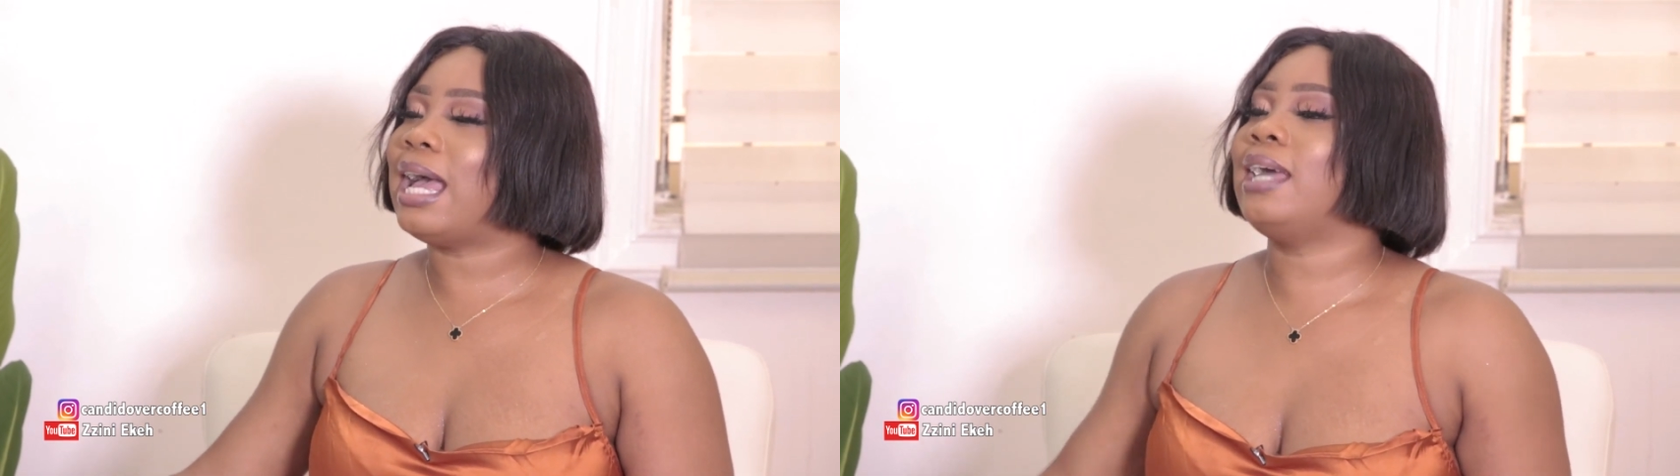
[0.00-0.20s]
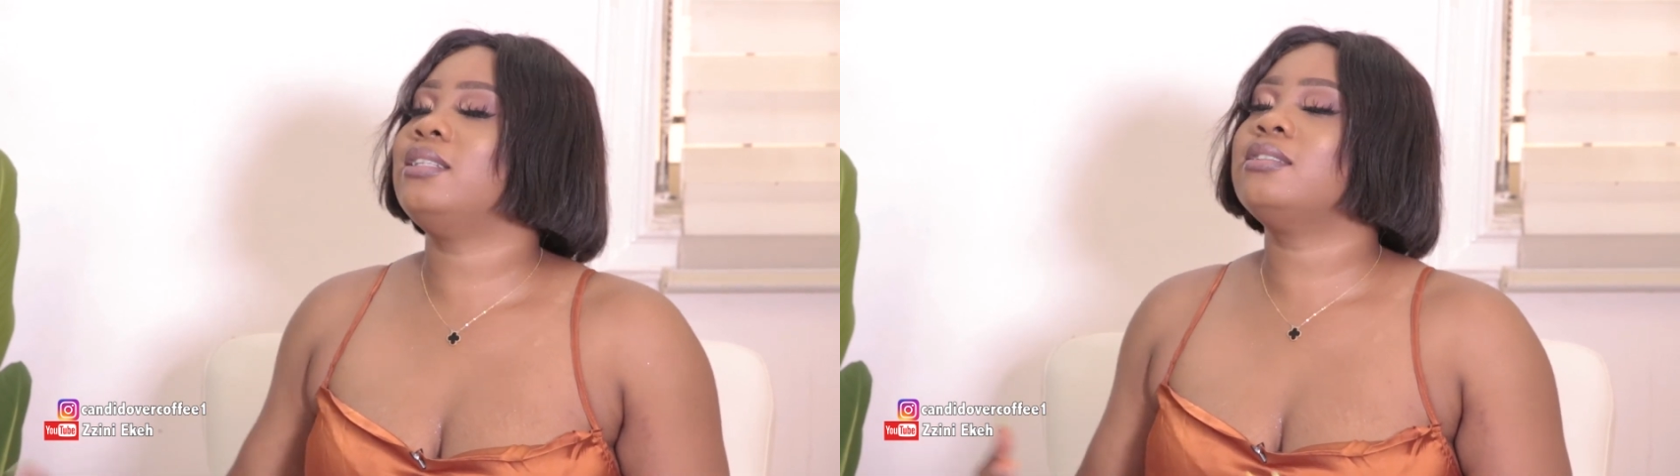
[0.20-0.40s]

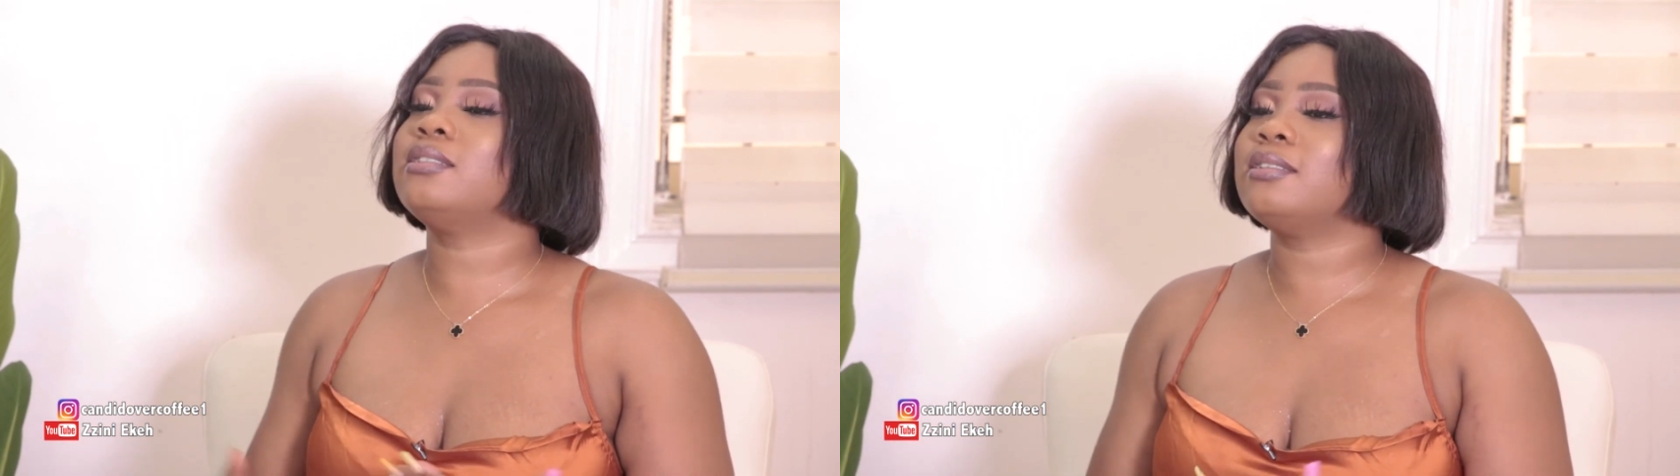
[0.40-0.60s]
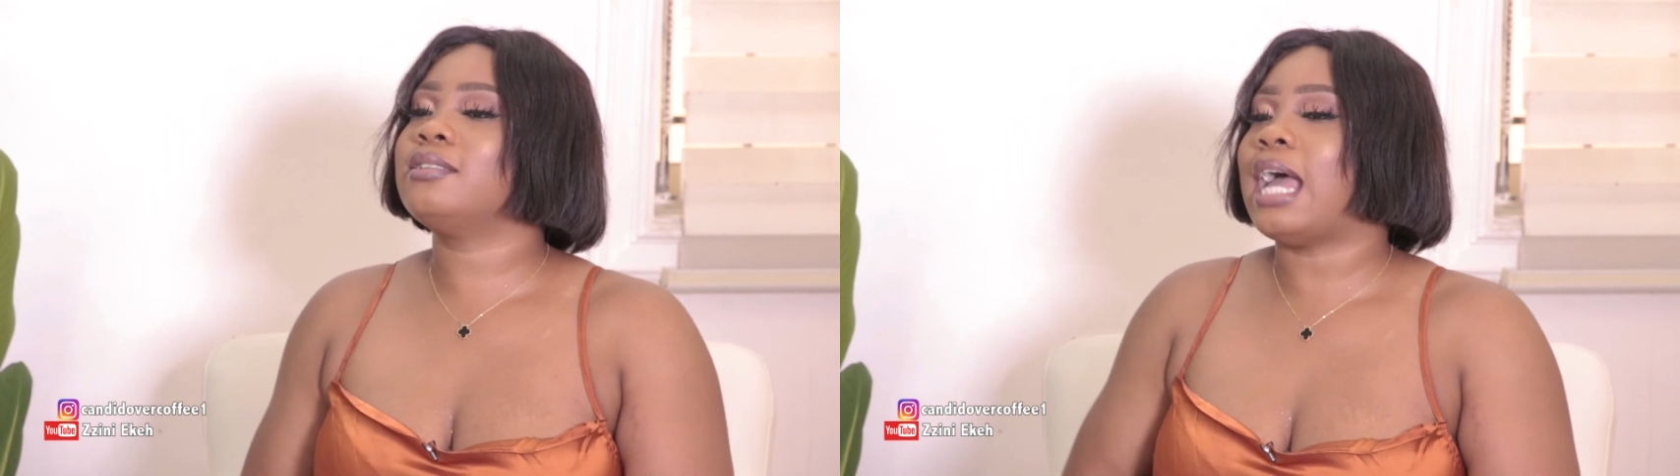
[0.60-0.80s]
and
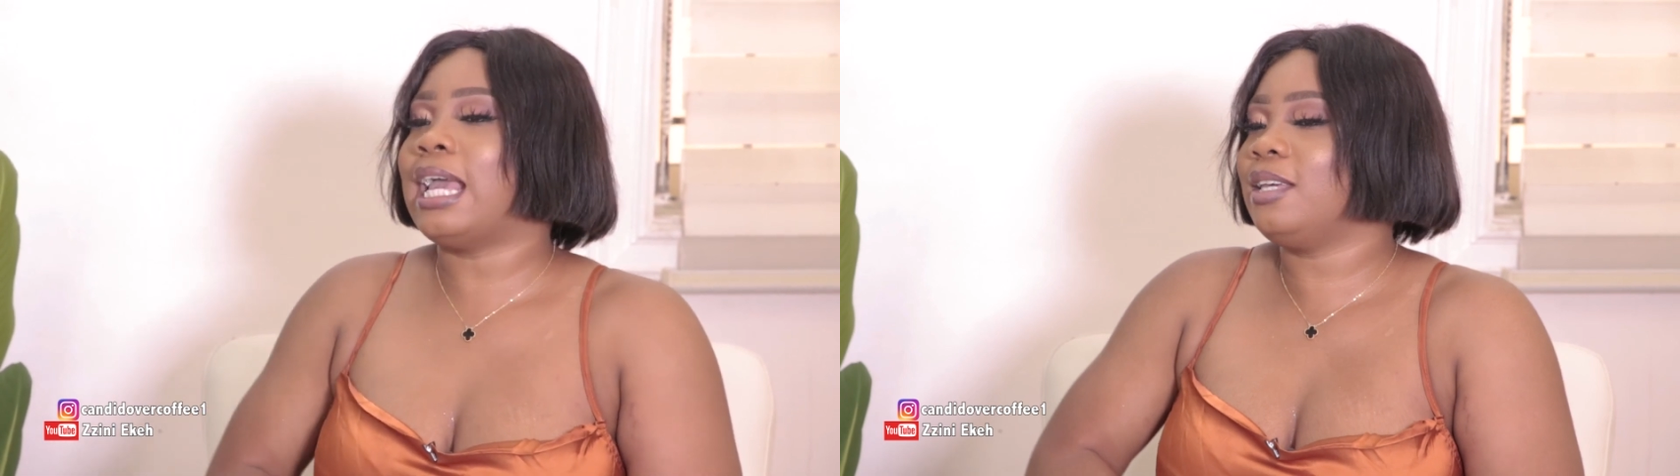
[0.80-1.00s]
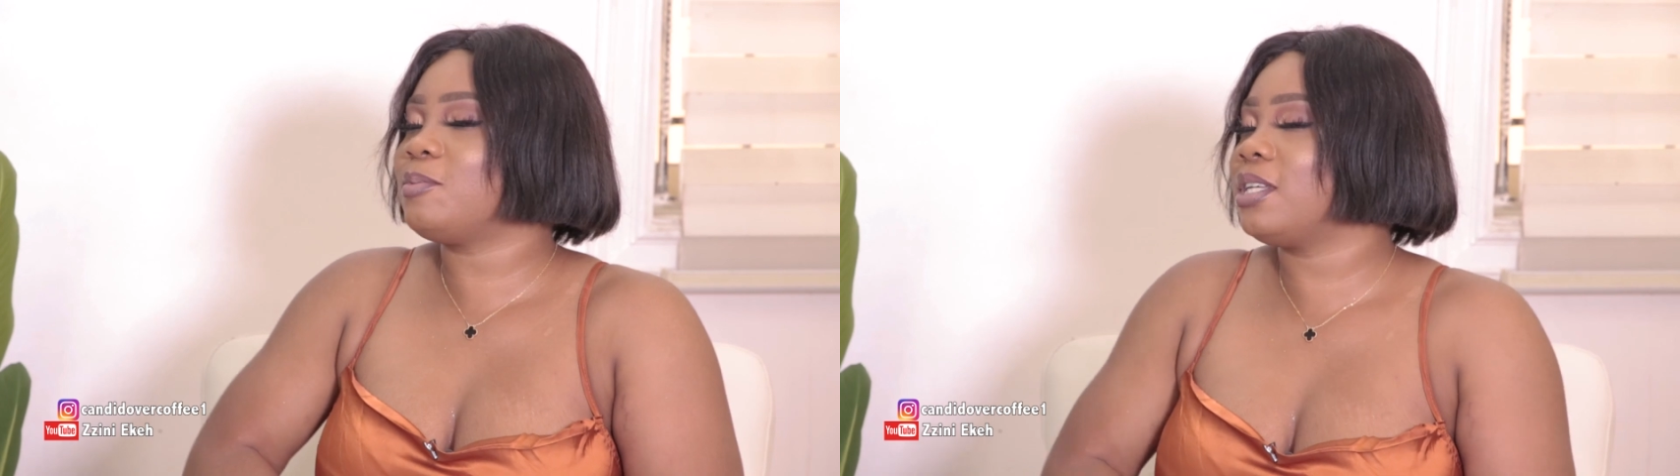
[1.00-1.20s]
I
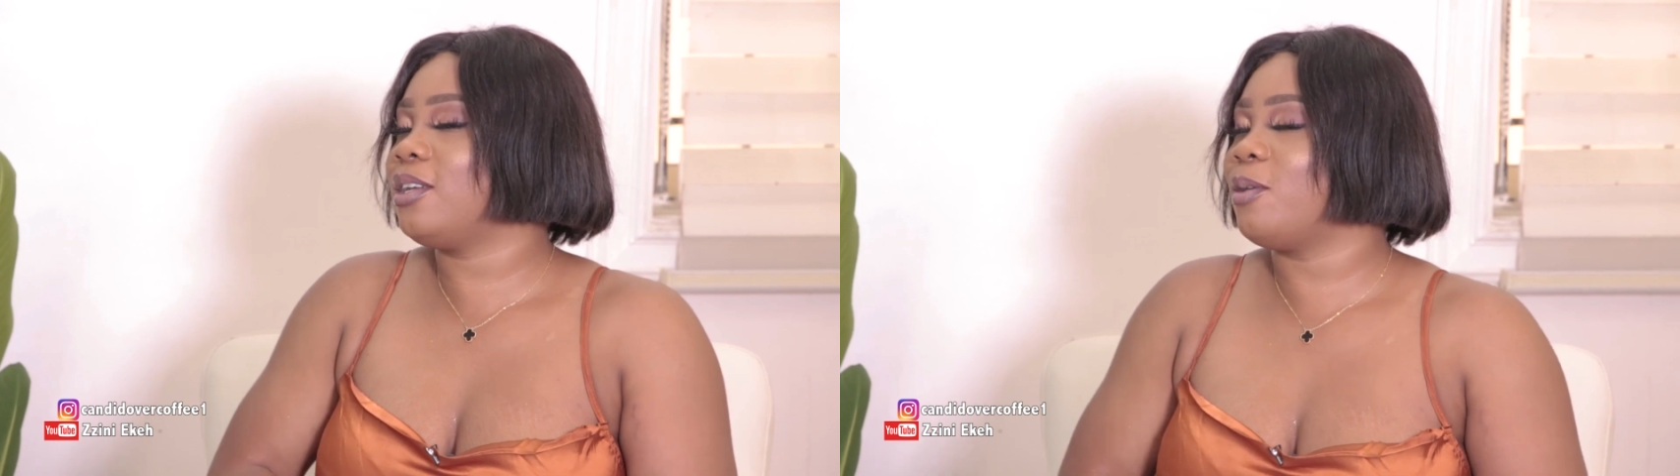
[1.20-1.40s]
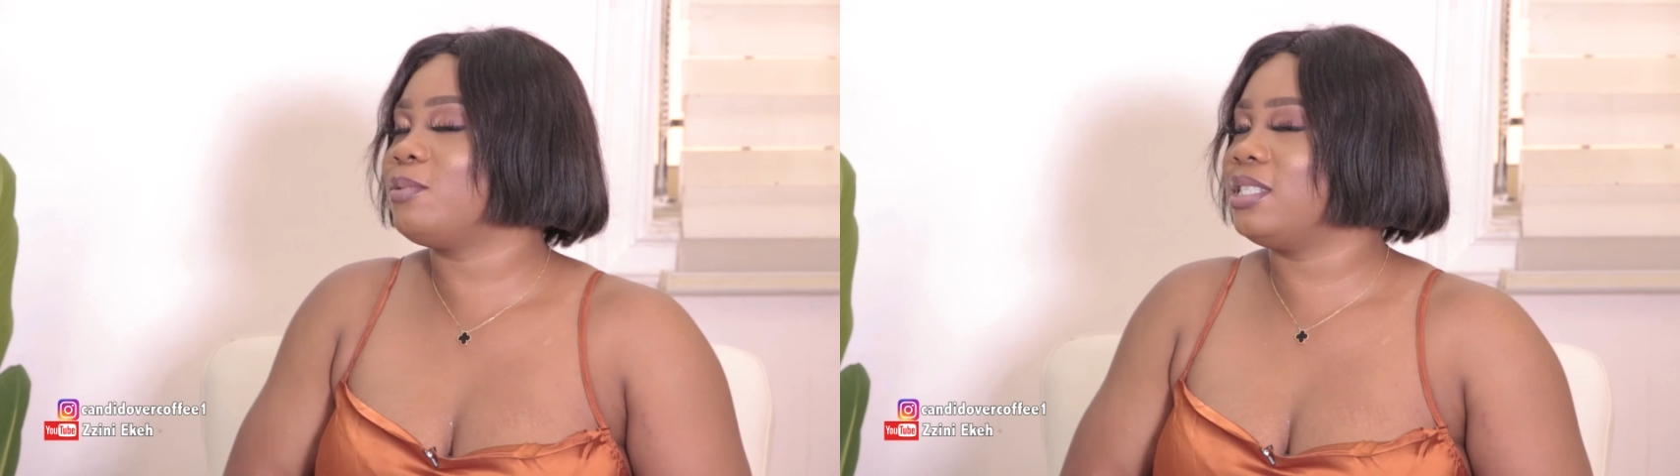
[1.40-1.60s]
keep saying
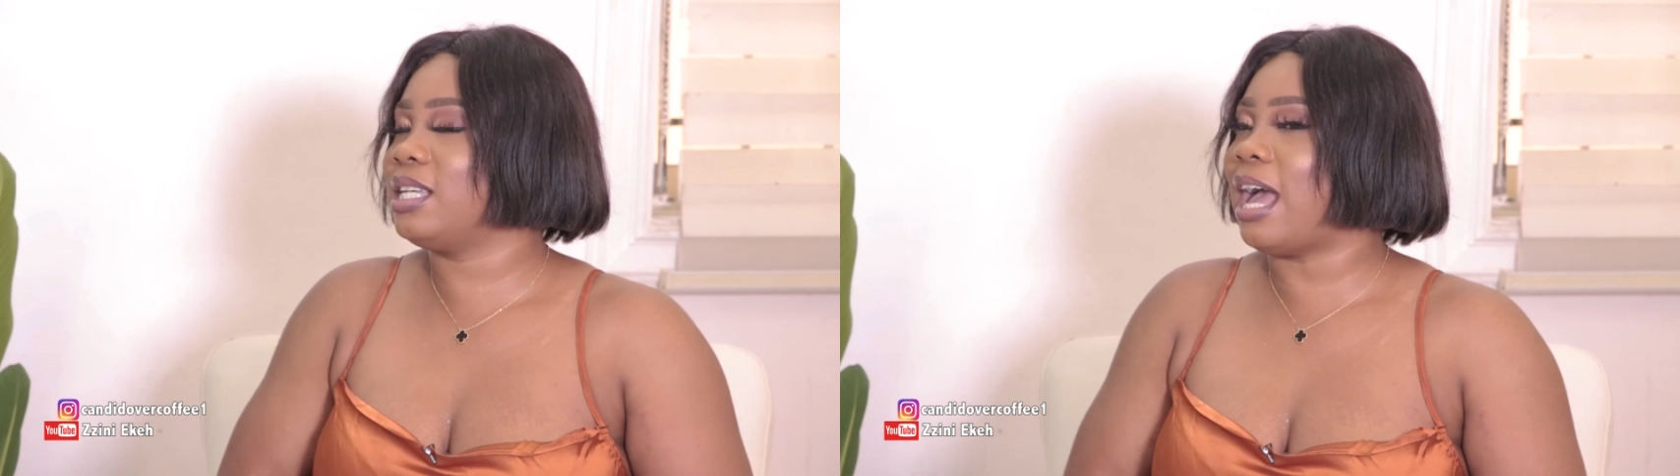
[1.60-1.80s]
it up to date,